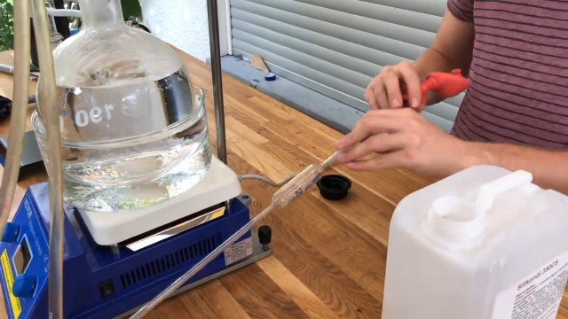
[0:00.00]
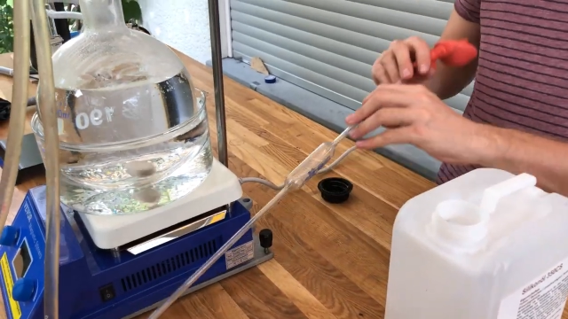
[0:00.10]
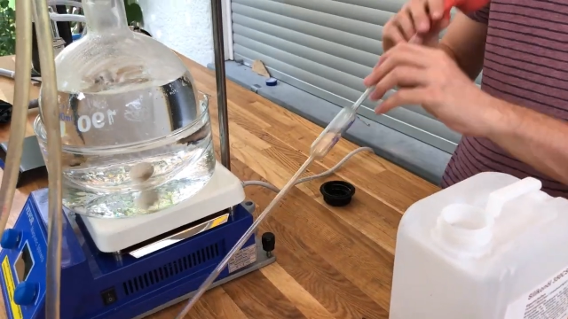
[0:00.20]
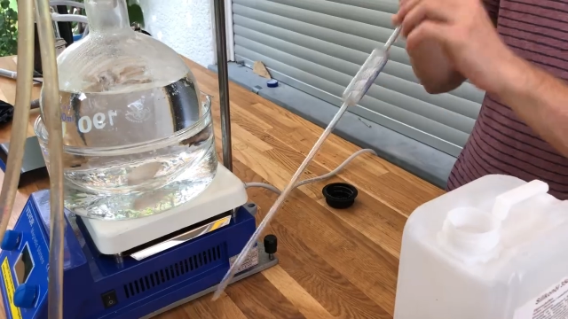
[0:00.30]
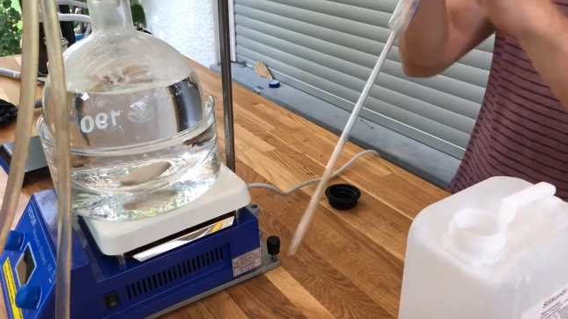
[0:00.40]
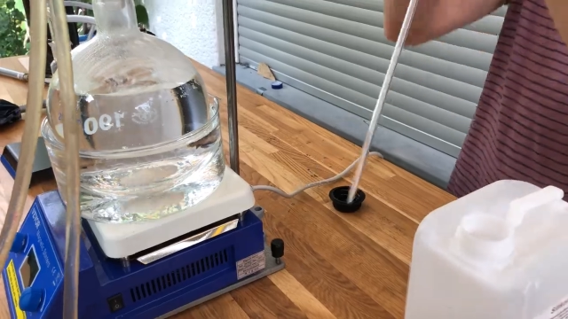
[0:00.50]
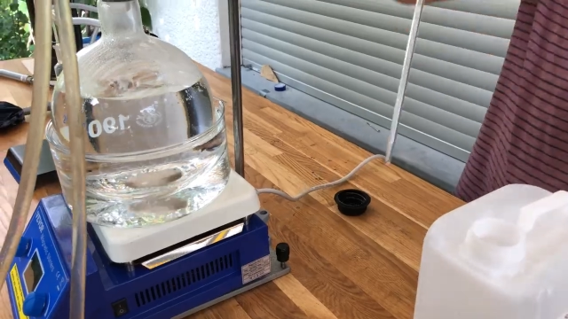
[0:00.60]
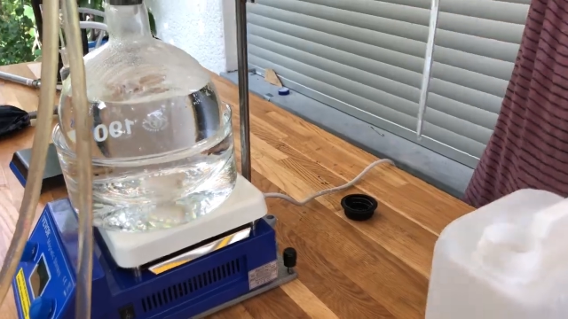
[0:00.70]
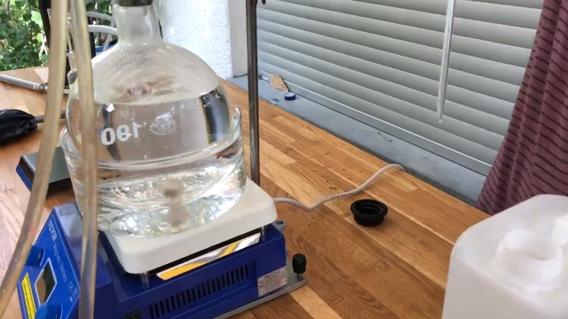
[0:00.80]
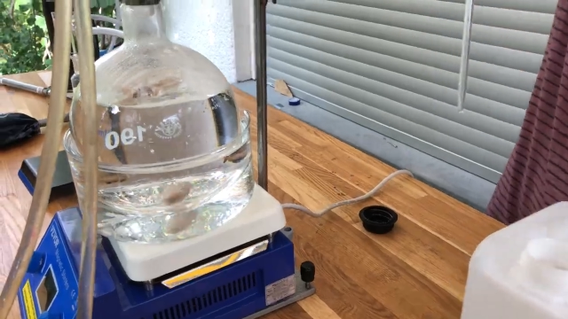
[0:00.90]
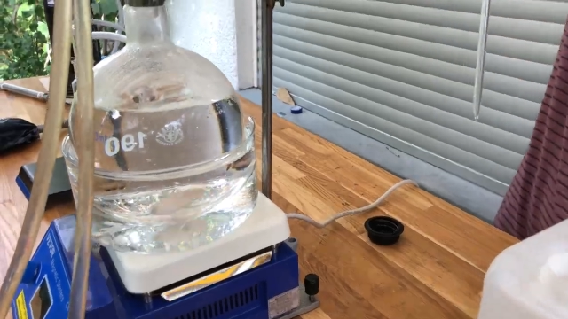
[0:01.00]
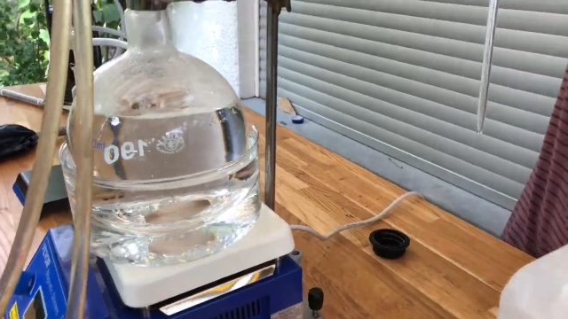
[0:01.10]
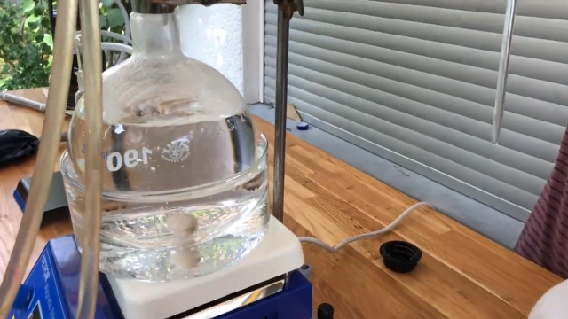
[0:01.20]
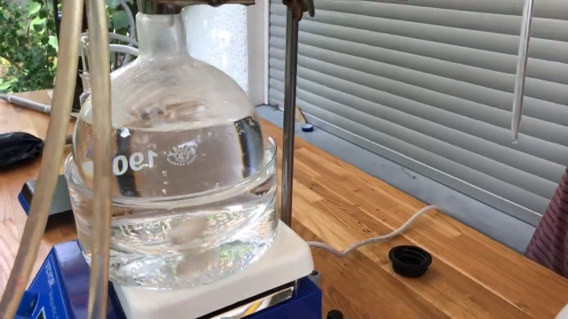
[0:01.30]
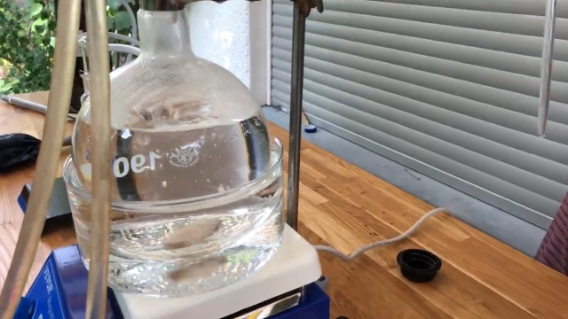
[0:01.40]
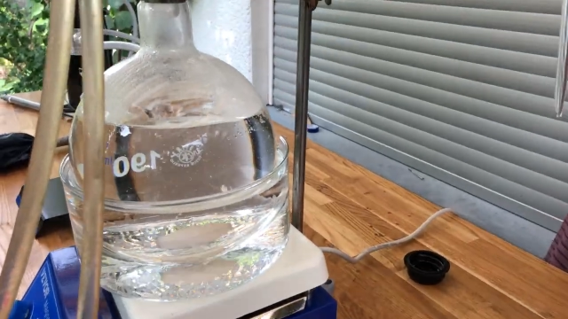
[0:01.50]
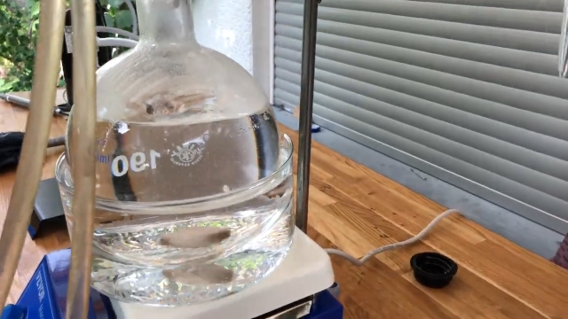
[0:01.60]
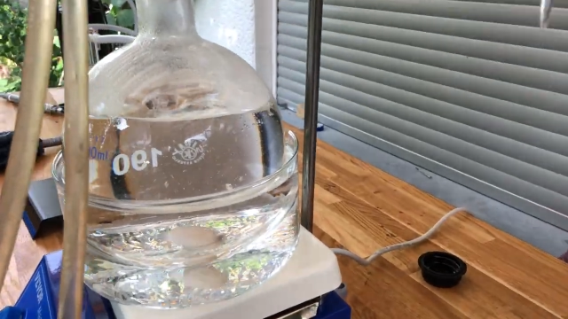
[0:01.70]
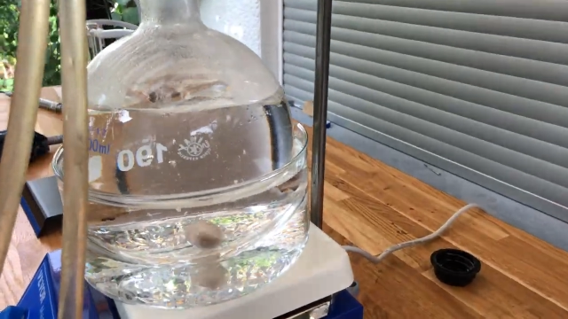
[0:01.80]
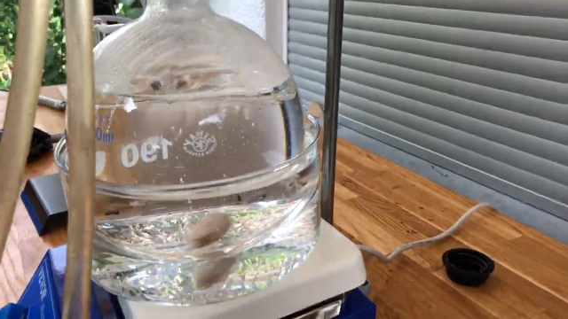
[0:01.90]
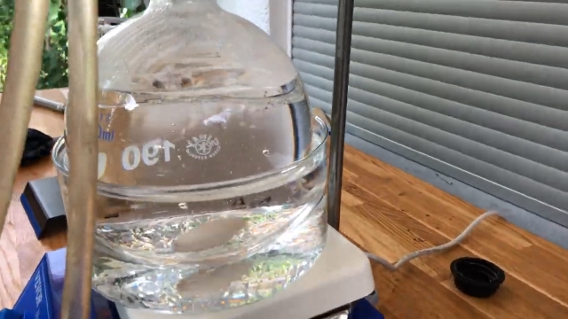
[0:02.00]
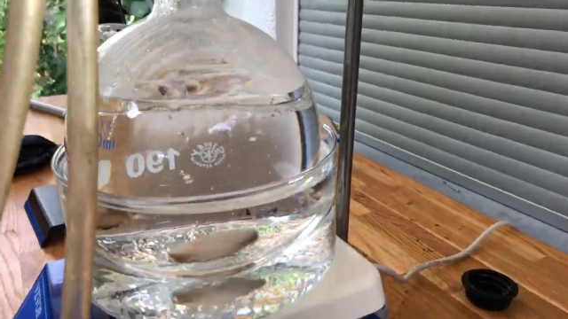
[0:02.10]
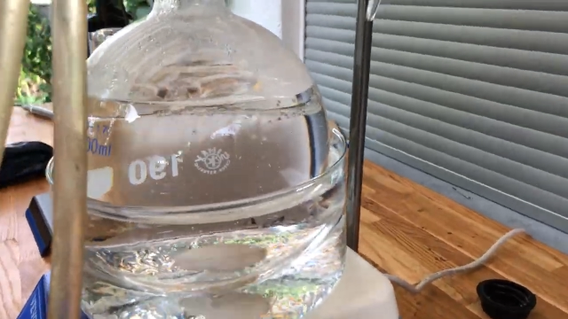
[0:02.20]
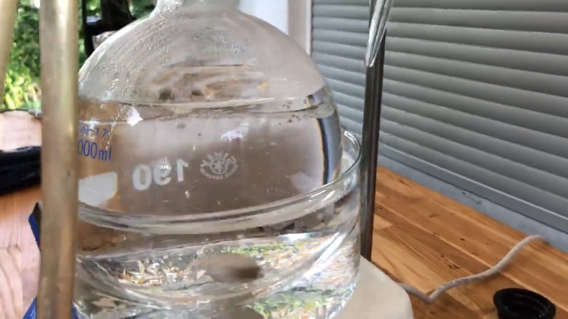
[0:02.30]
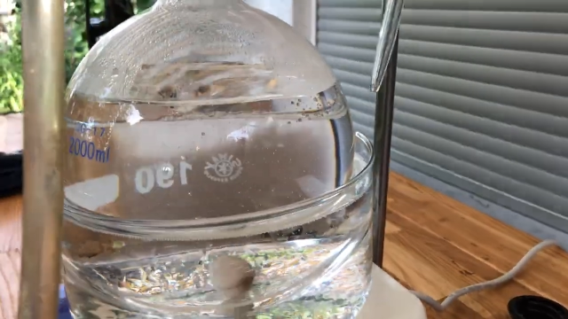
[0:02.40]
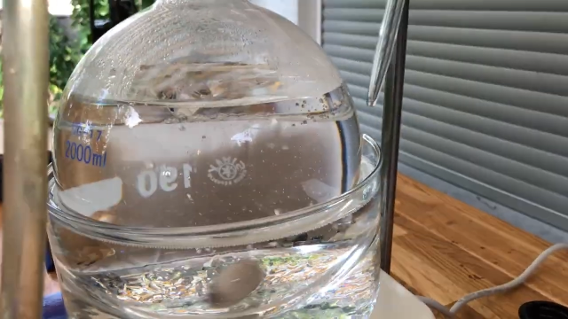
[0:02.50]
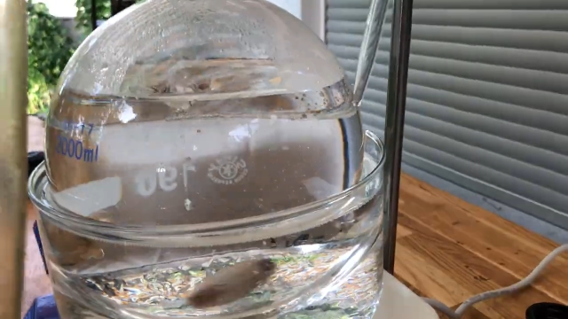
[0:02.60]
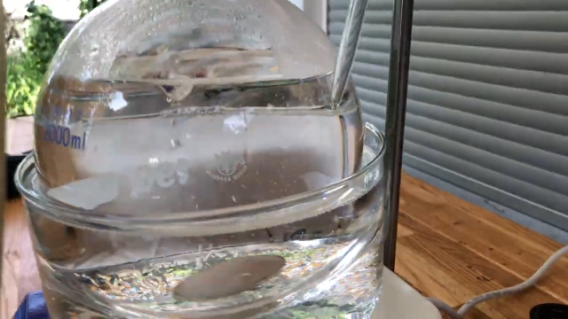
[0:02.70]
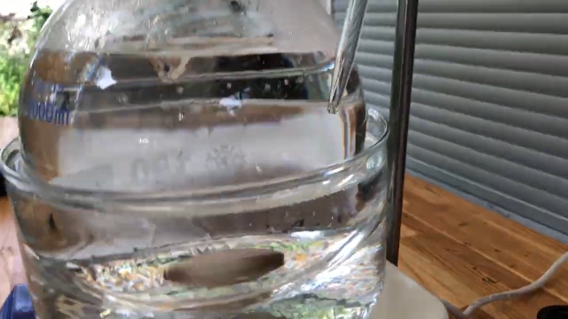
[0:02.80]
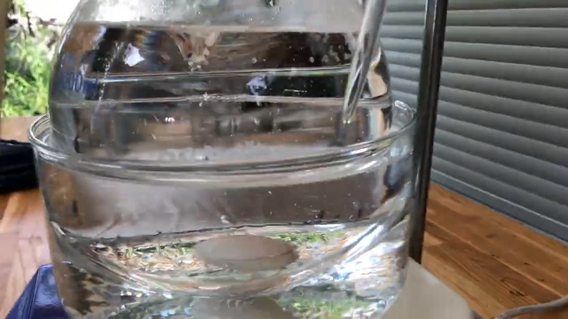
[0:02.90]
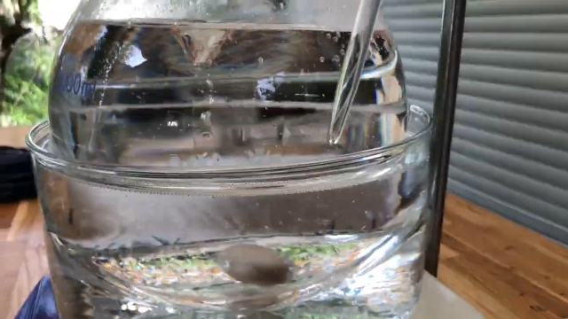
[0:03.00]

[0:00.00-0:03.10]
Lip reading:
(no speaker visible)